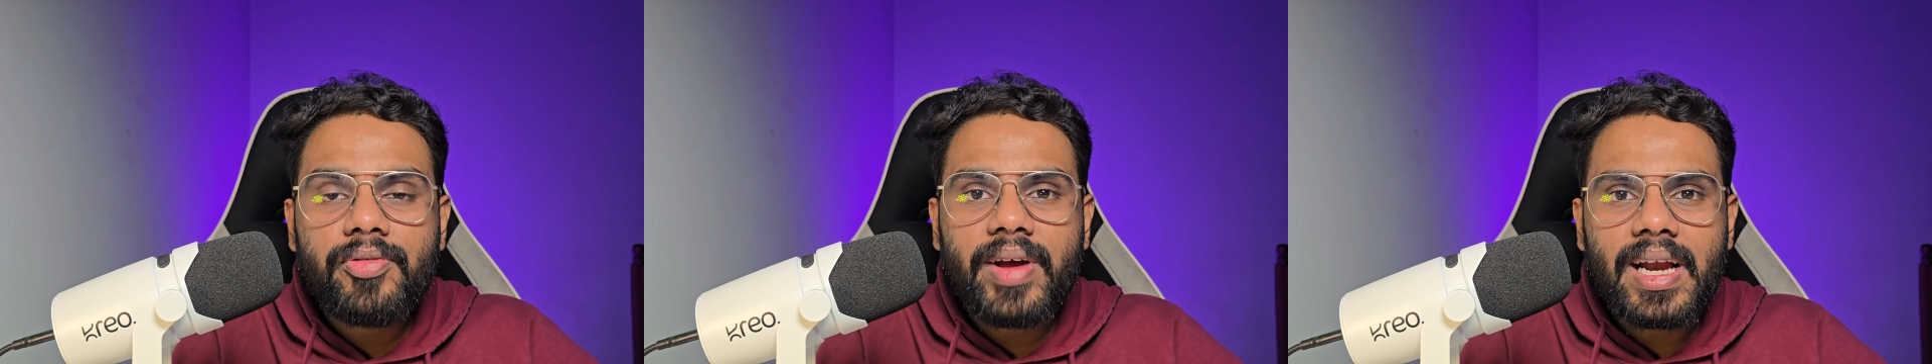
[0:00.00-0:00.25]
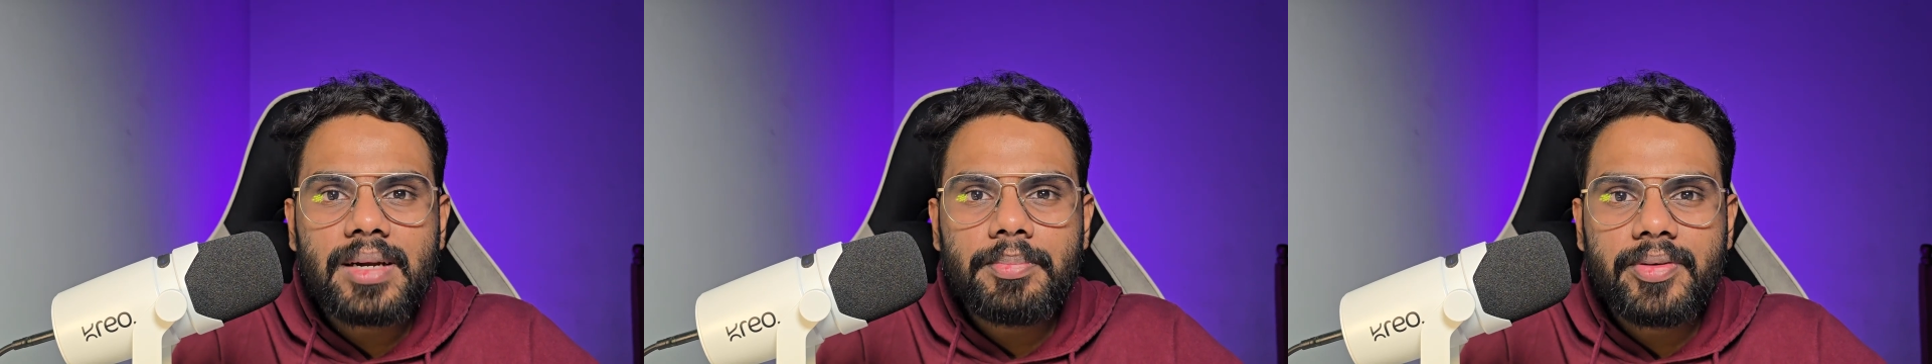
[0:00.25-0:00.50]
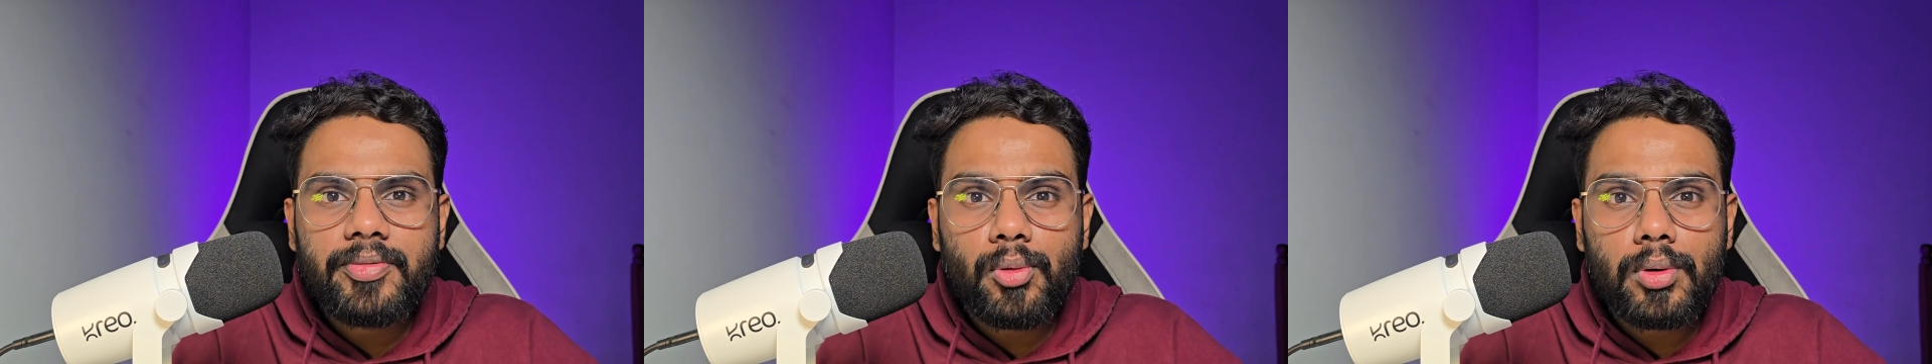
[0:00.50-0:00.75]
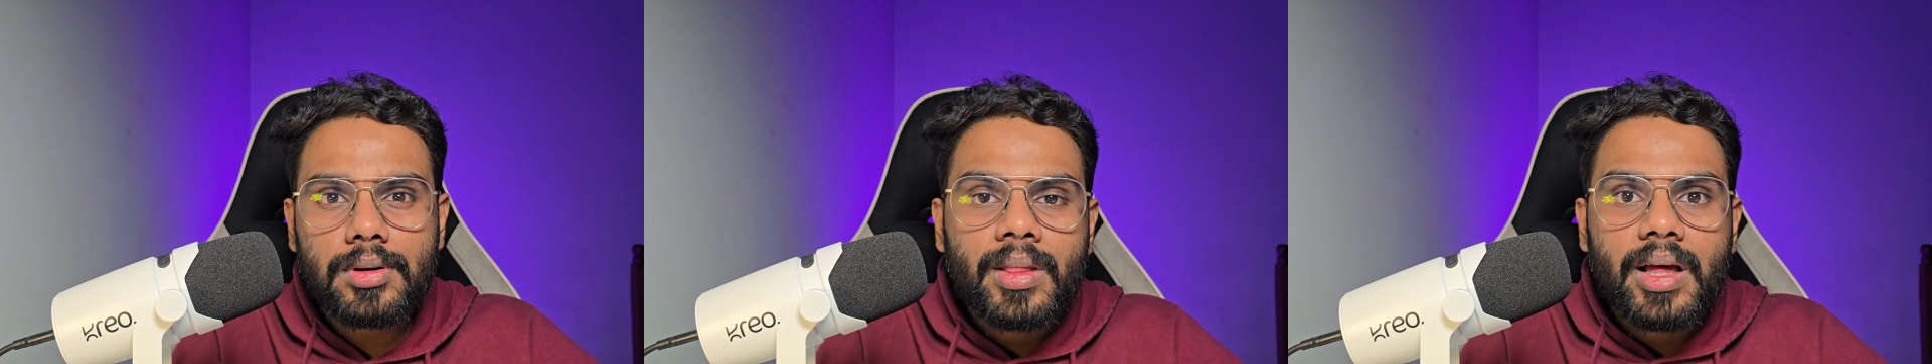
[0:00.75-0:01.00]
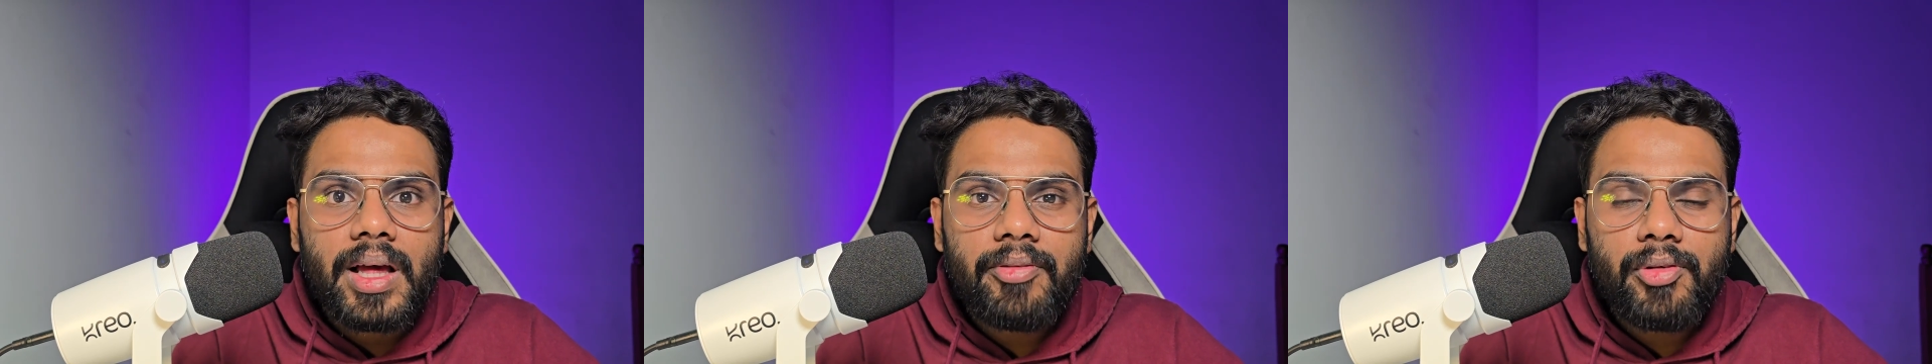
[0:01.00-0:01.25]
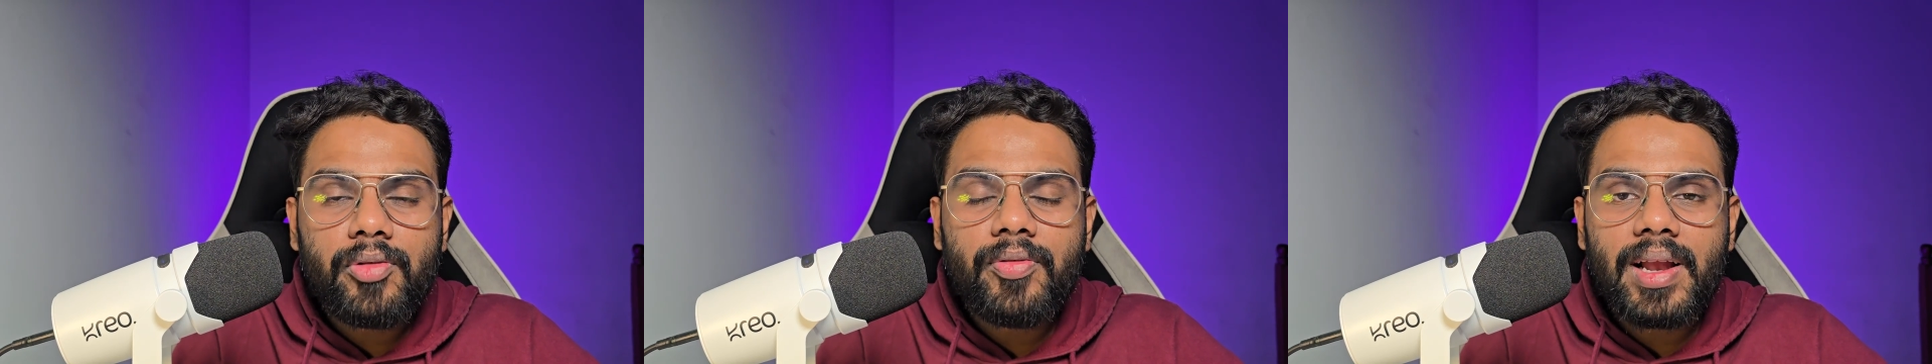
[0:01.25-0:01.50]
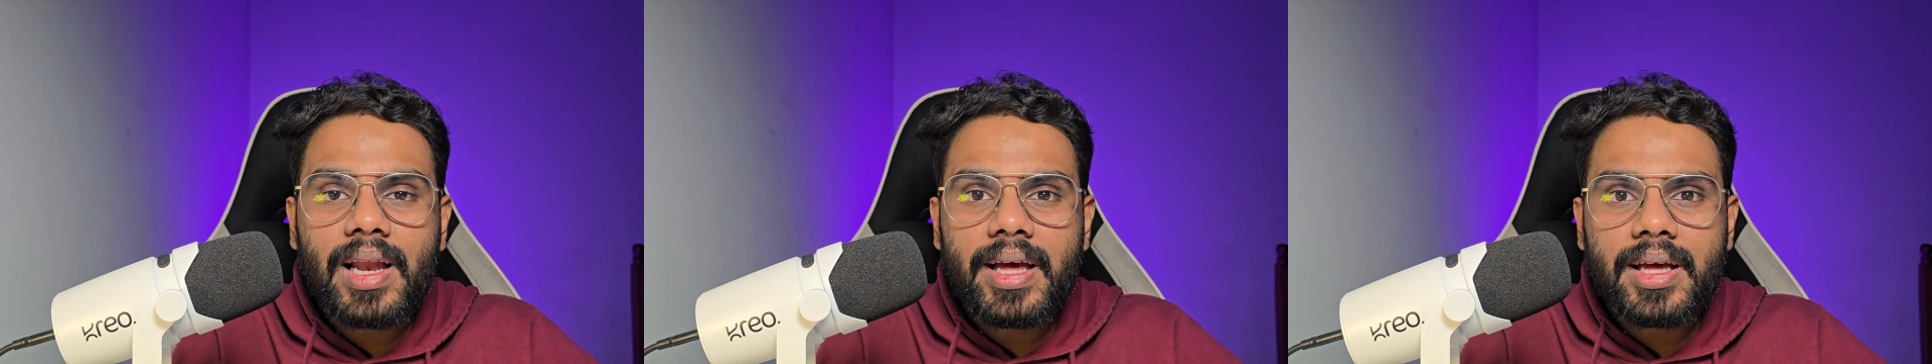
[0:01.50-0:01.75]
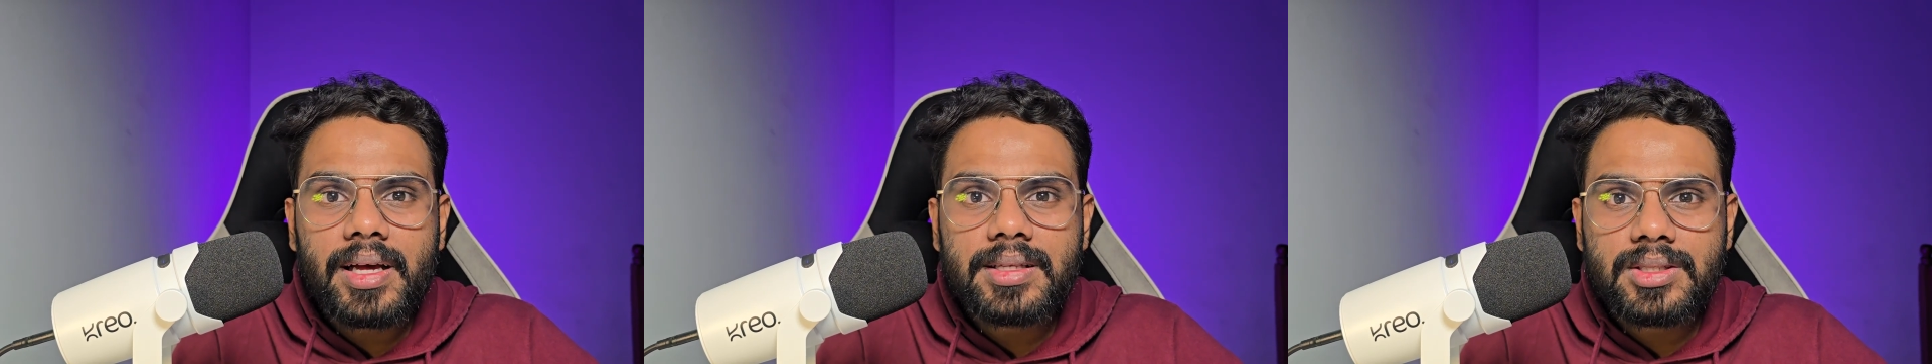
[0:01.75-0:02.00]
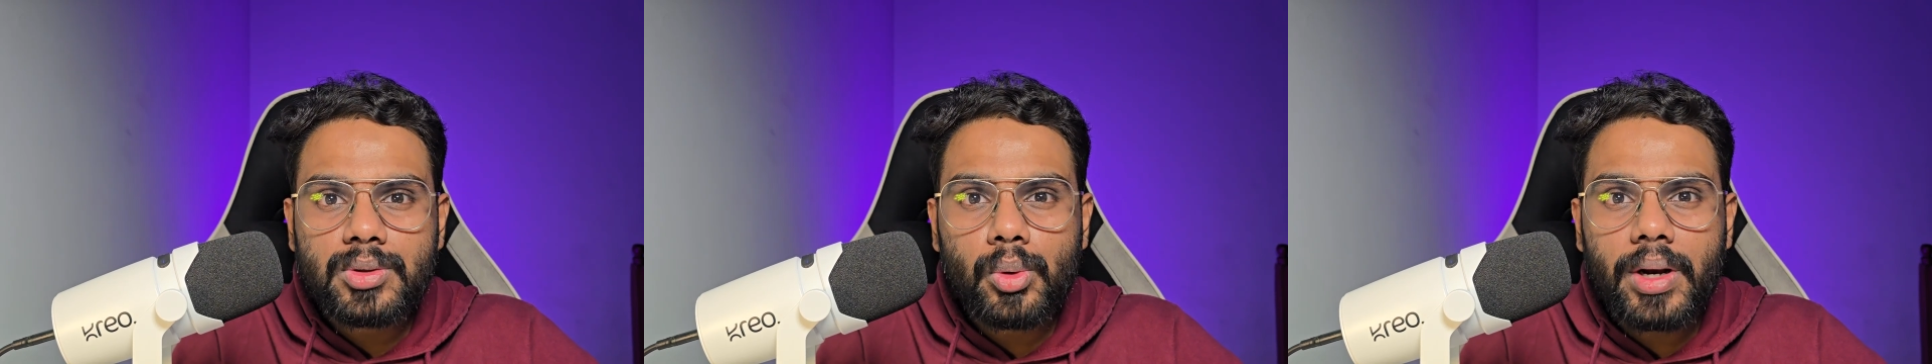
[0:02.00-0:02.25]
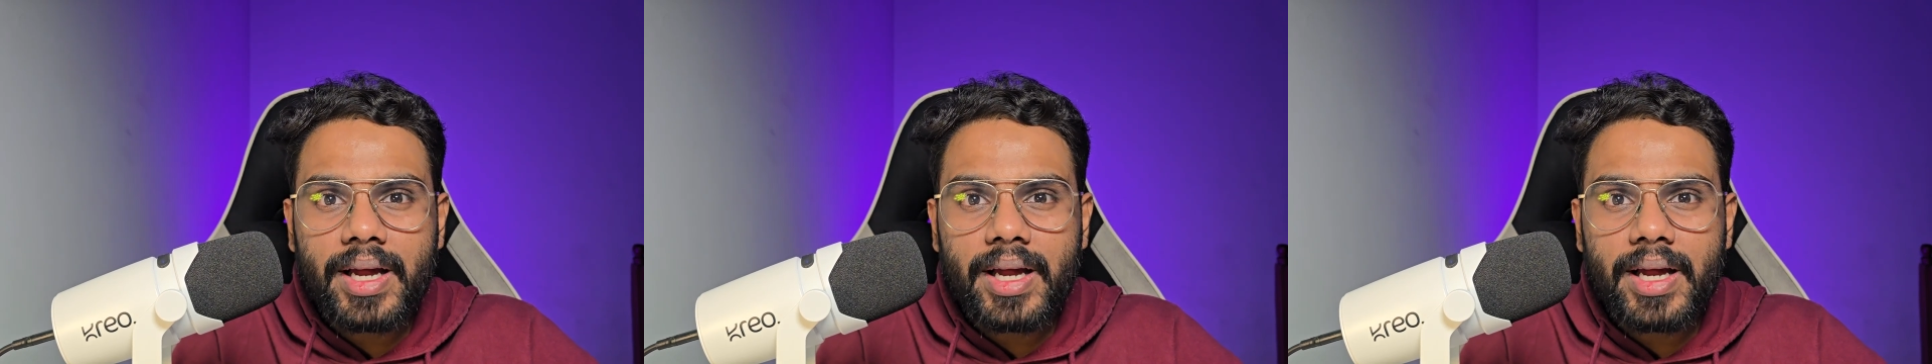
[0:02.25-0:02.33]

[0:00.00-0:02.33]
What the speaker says: failed before, if you feel like it's too